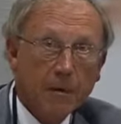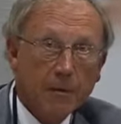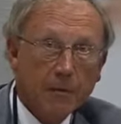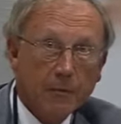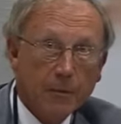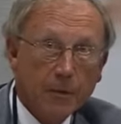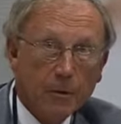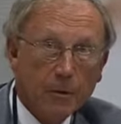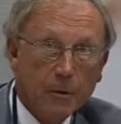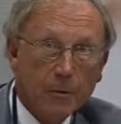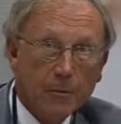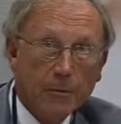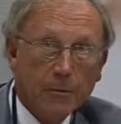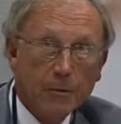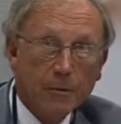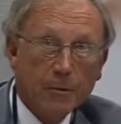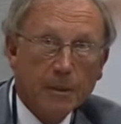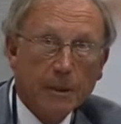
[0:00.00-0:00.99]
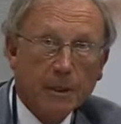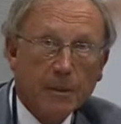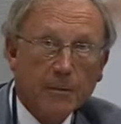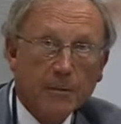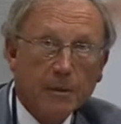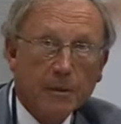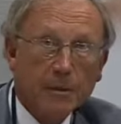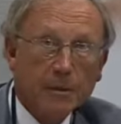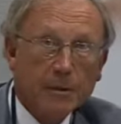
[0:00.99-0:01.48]
follow-up 3
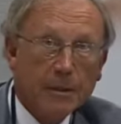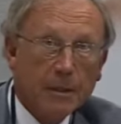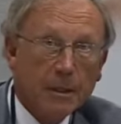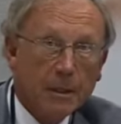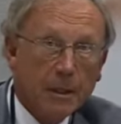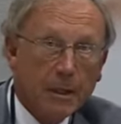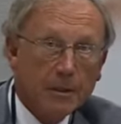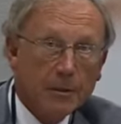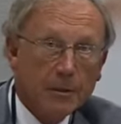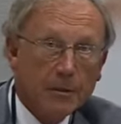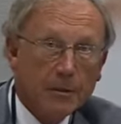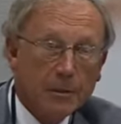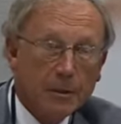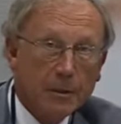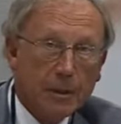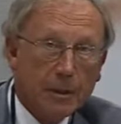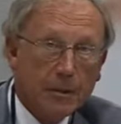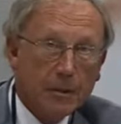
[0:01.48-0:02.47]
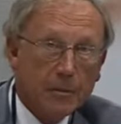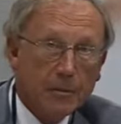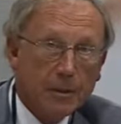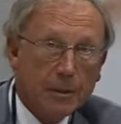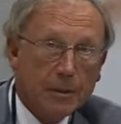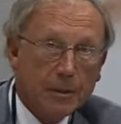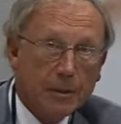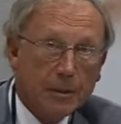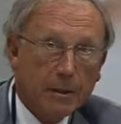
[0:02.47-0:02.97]
months, and the study
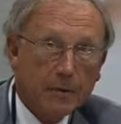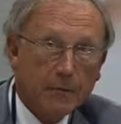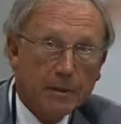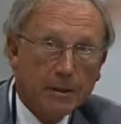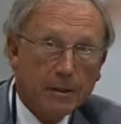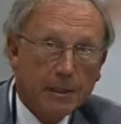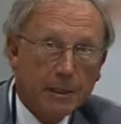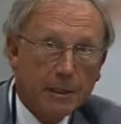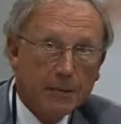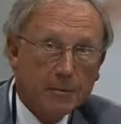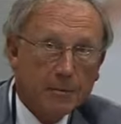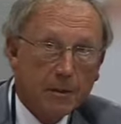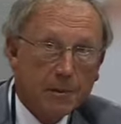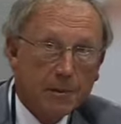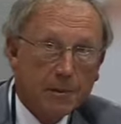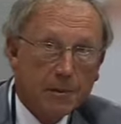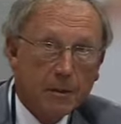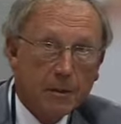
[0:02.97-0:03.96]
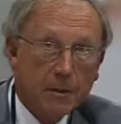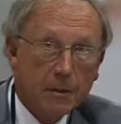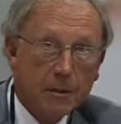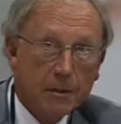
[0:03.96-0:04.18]
completed after 6 months,